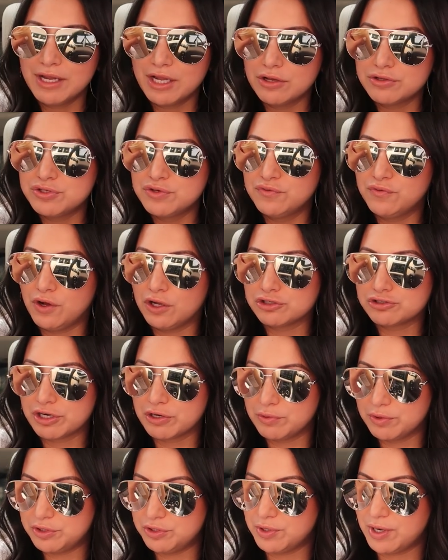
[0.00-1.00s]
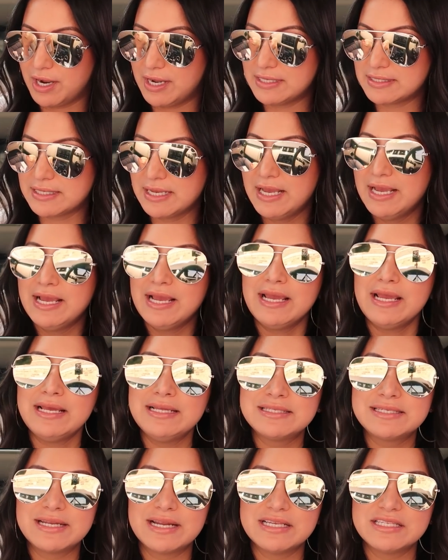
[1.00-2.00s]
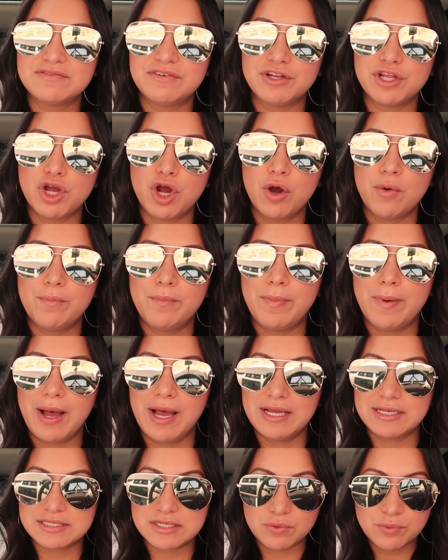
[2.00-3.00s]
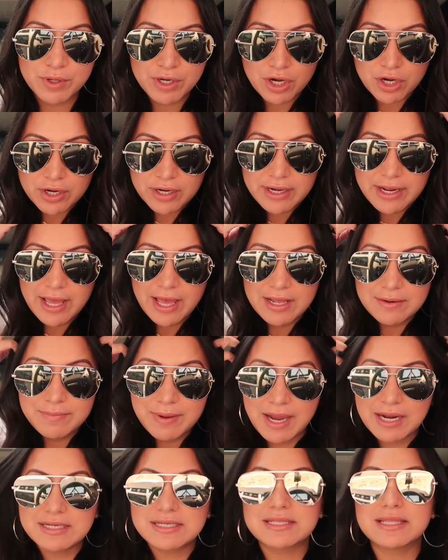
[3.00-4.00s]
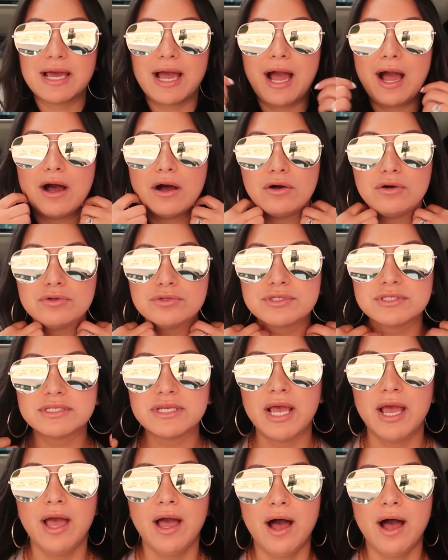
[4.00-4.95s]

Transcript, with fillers: my go-to fall drink with you guys in today's video, but we are gonna head back to the house.